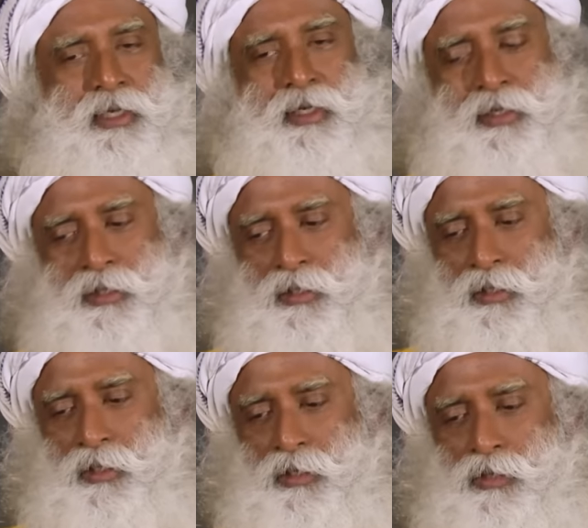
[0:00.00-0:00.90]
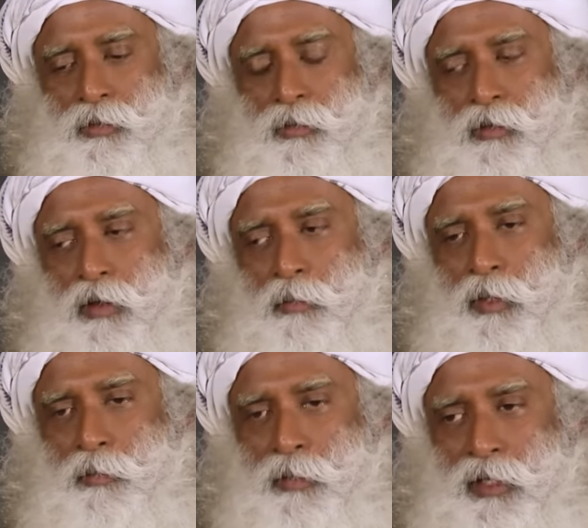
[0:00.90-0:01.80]
say, your
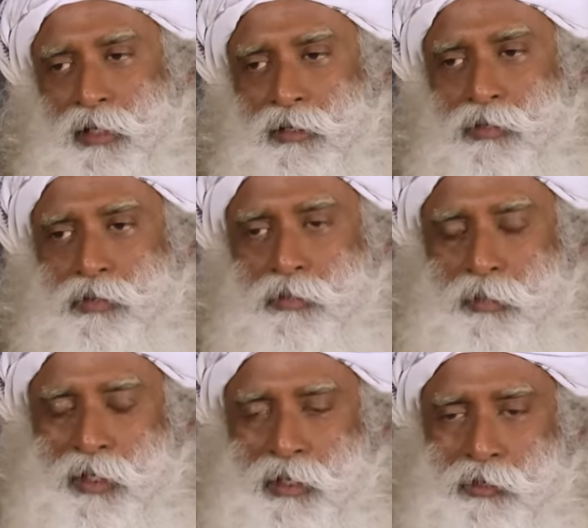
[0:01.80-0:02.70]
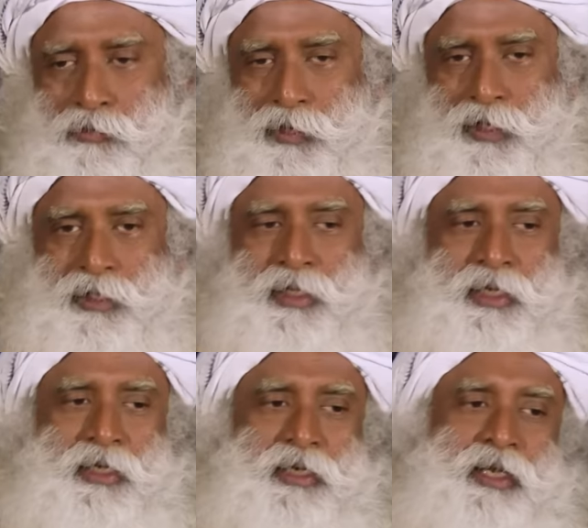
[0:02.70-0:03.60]
normal meal, cooked meal, you're
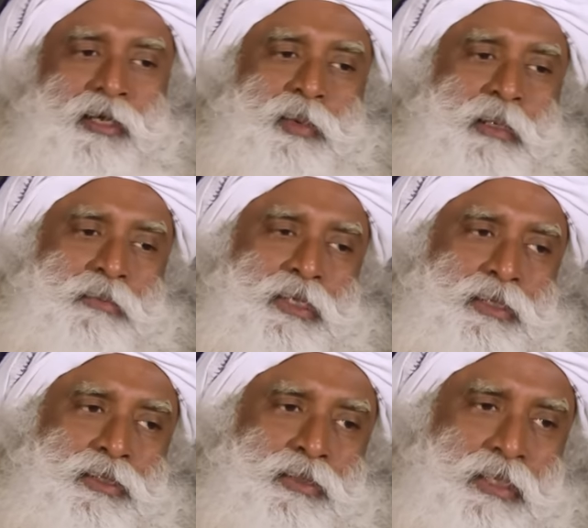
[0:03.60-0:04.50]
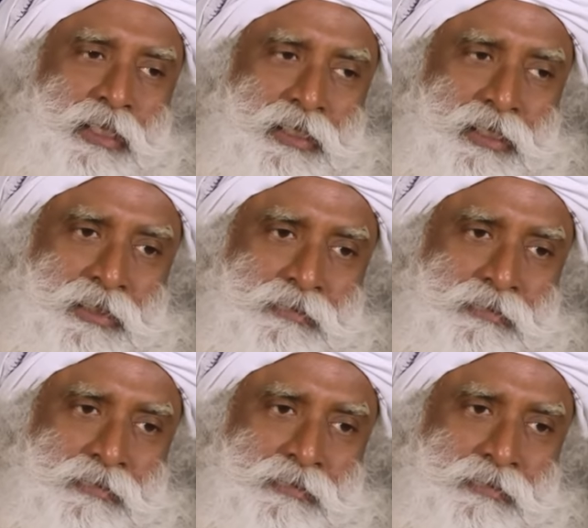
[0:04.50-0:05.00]
taking 10-12 minutes to eat.